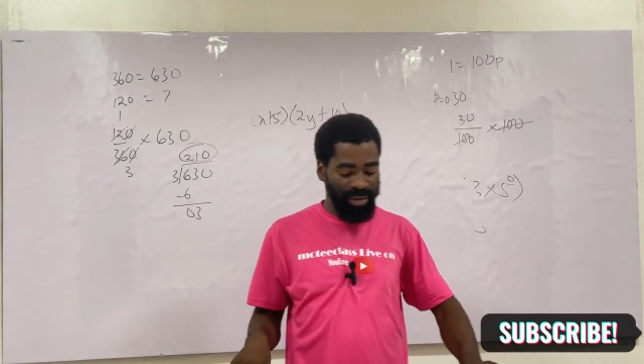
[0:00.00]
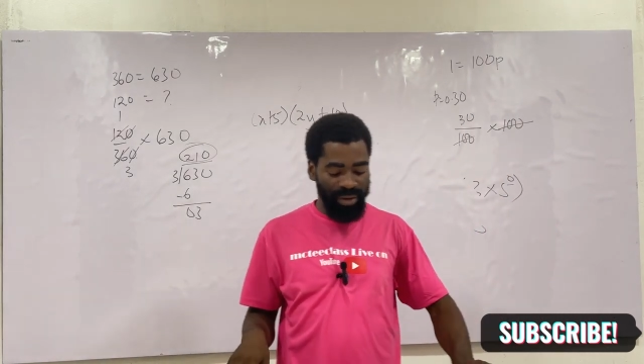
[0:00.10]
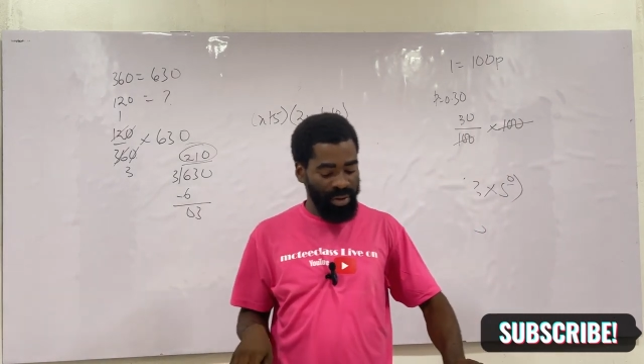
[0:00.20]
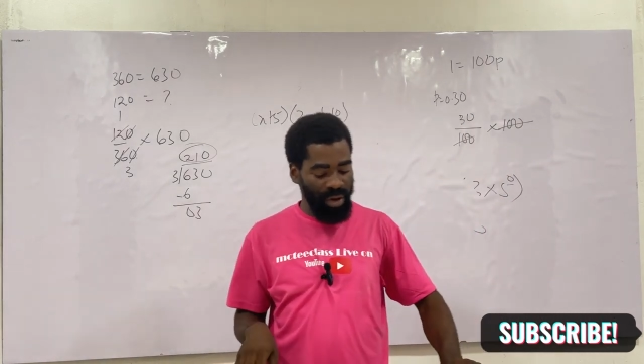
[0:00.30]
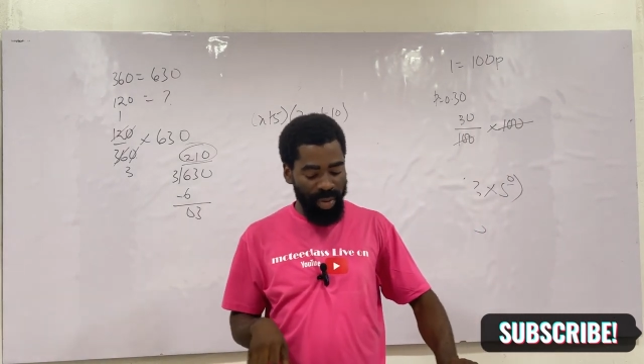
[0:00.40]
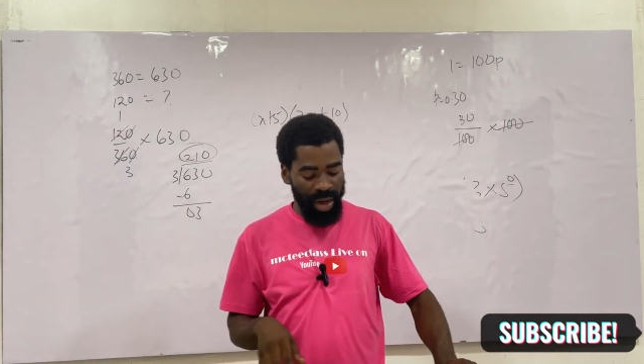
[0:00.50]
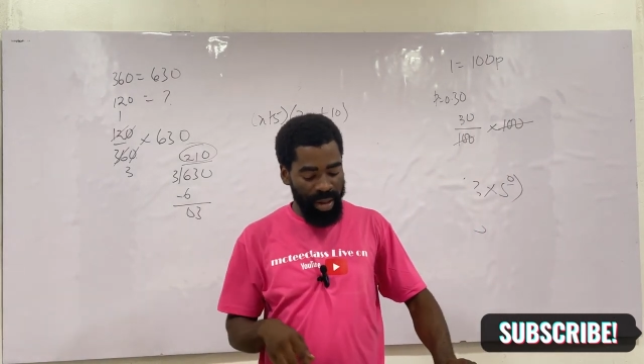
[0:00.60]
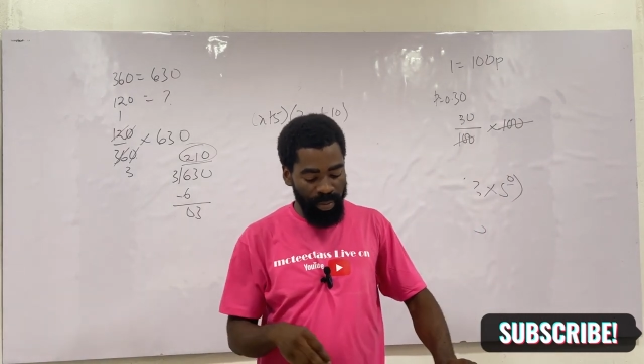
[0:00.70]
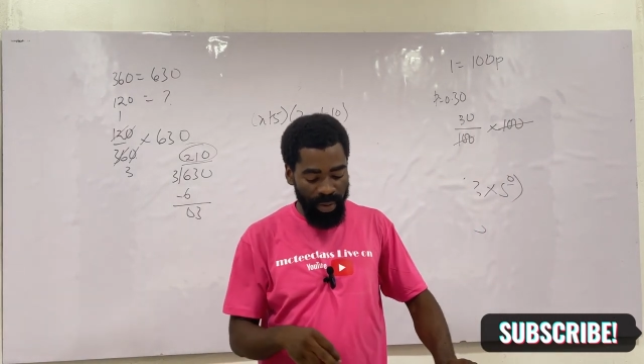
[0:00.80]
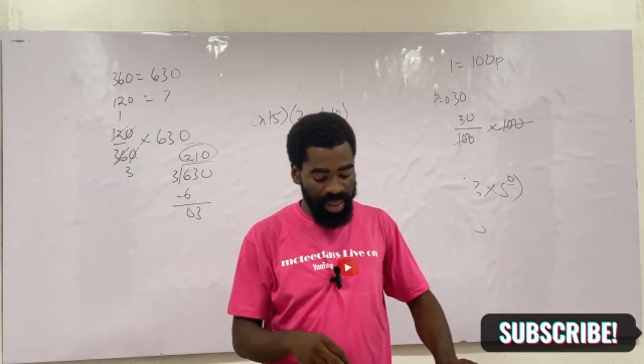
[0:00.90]
have so many
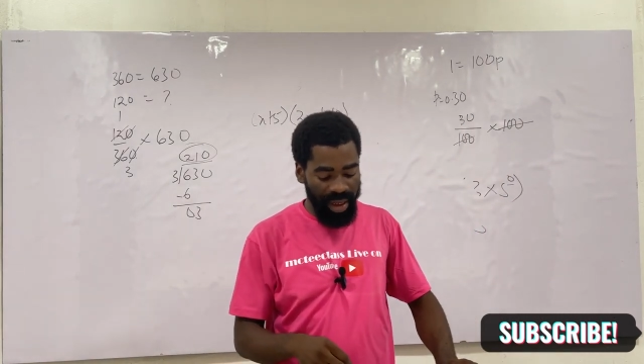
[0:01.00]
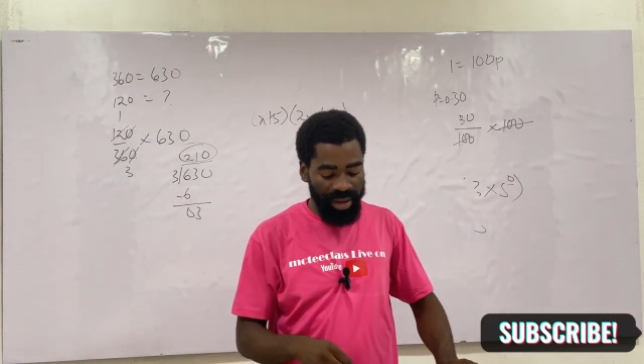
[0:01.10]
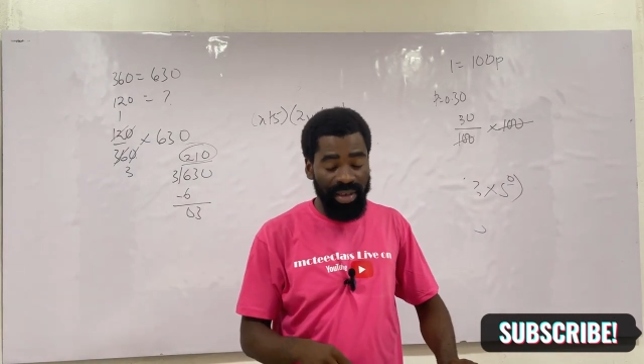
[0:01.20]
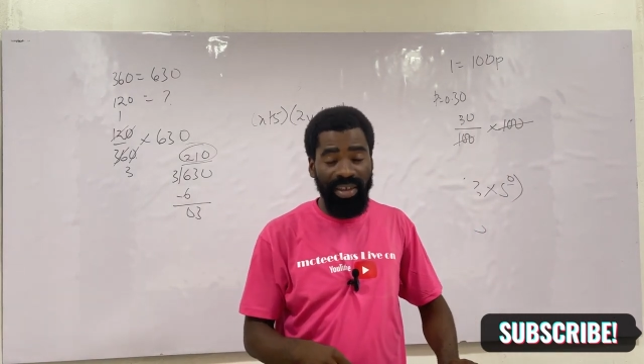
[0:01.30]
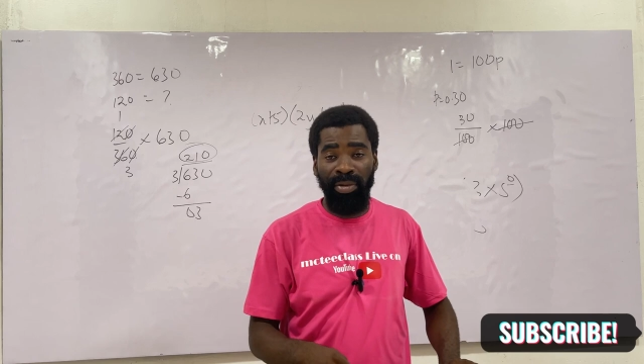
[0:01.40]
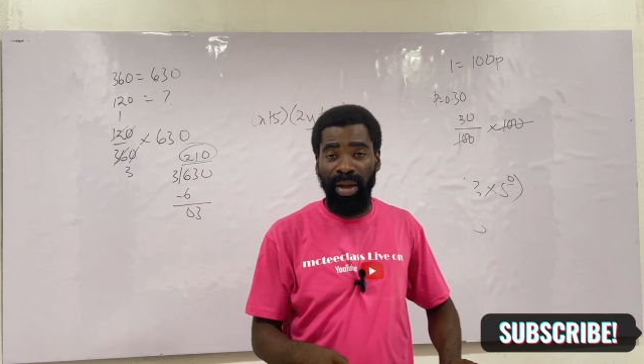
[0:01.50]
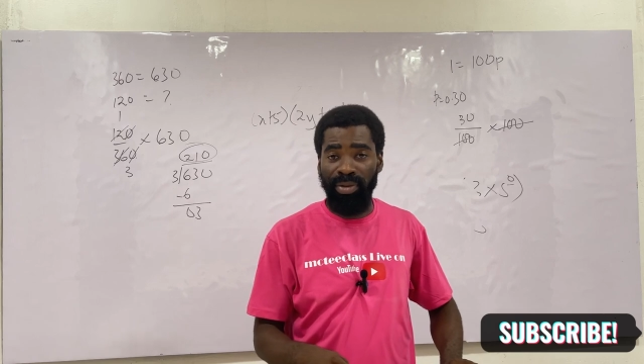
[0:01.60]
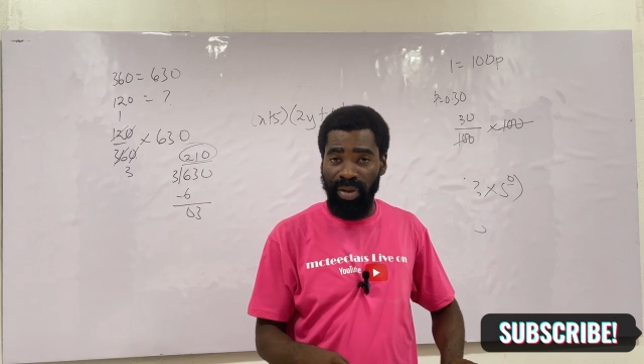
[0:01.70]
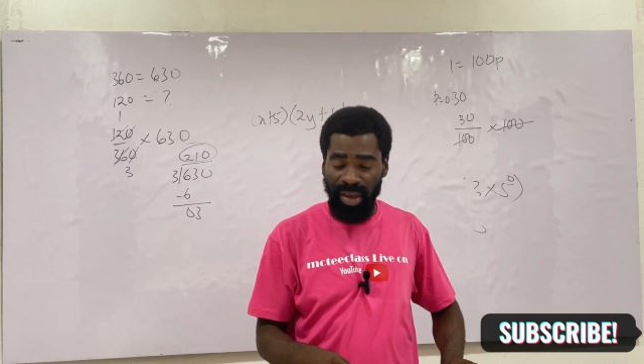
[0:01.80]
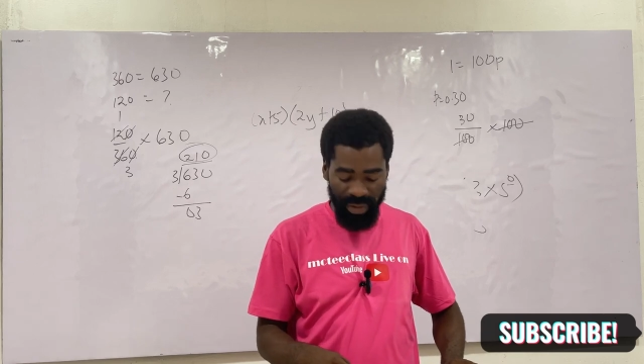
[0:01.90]
important things I've come
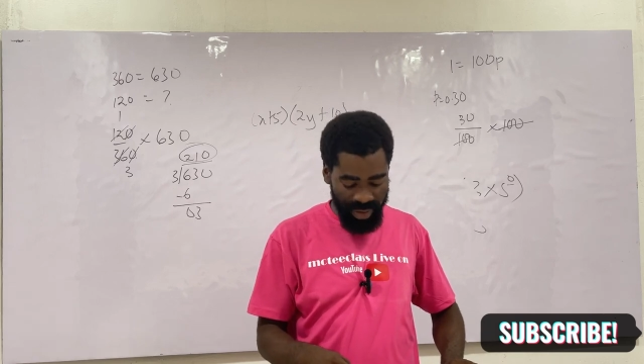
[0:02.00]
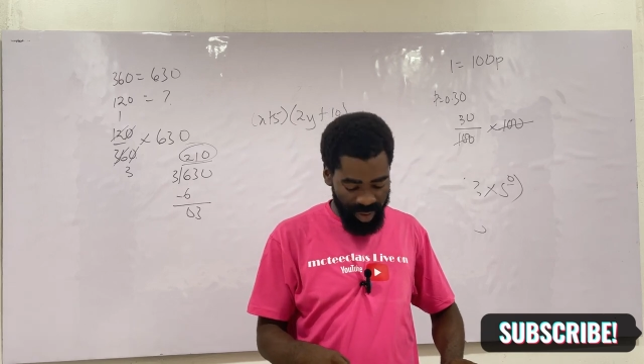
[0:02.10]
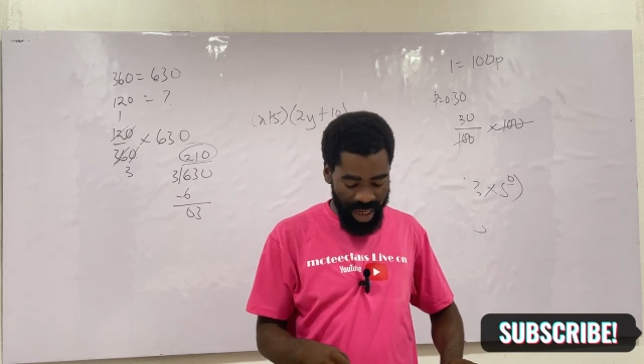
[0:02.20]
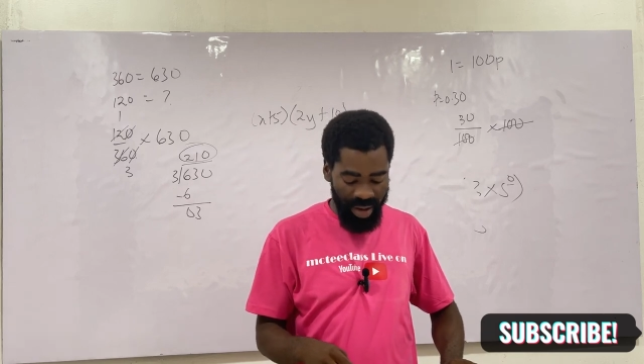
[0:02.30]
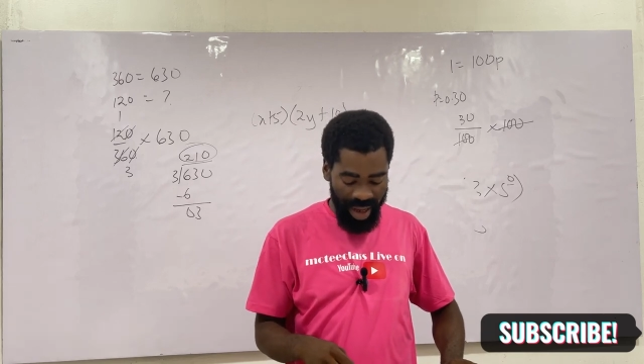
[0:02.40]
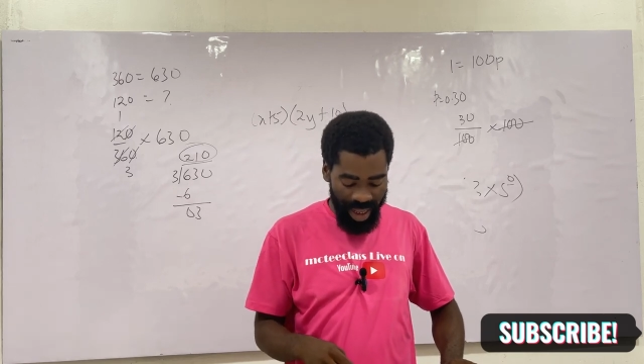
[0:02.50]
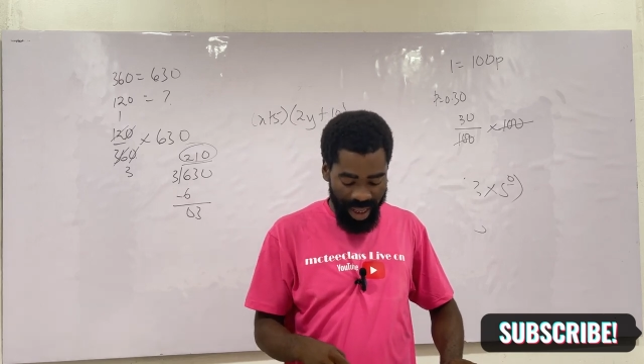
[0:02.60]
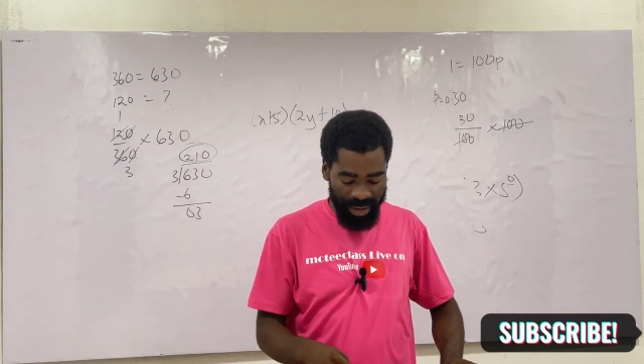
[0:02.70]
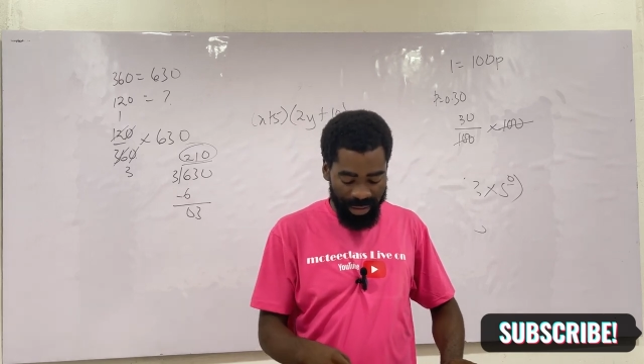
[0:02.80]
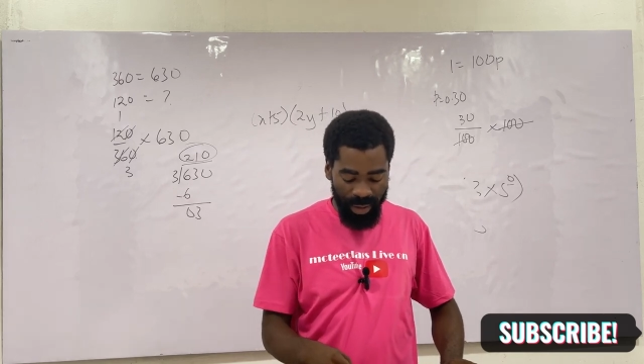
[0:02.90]
to give you so that you can
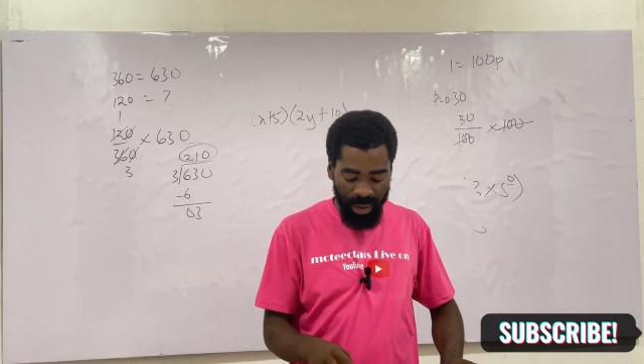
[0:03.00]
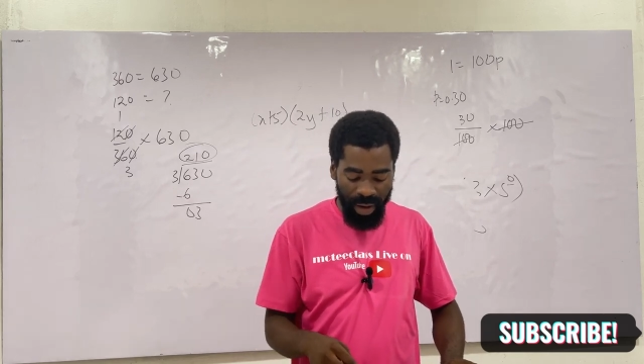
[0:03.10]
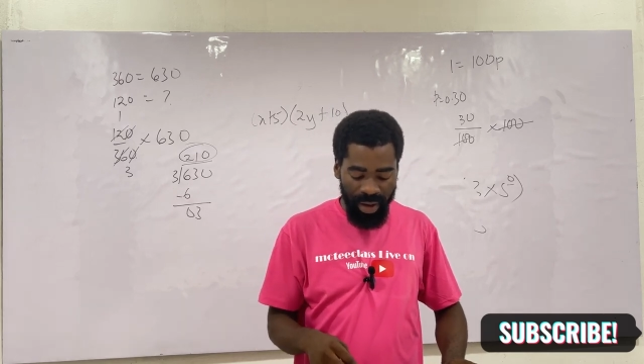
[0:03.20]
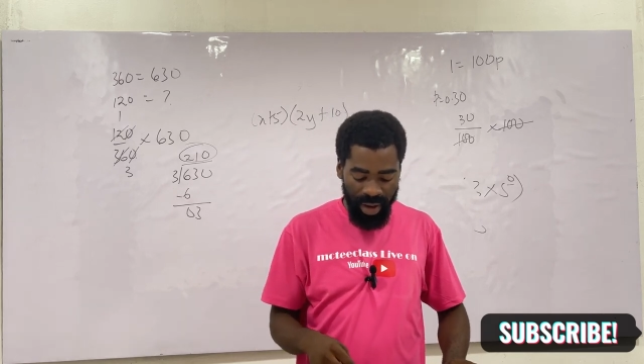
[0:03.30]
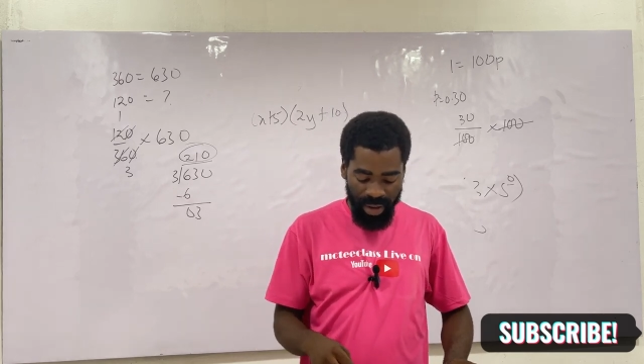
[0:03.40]
get to your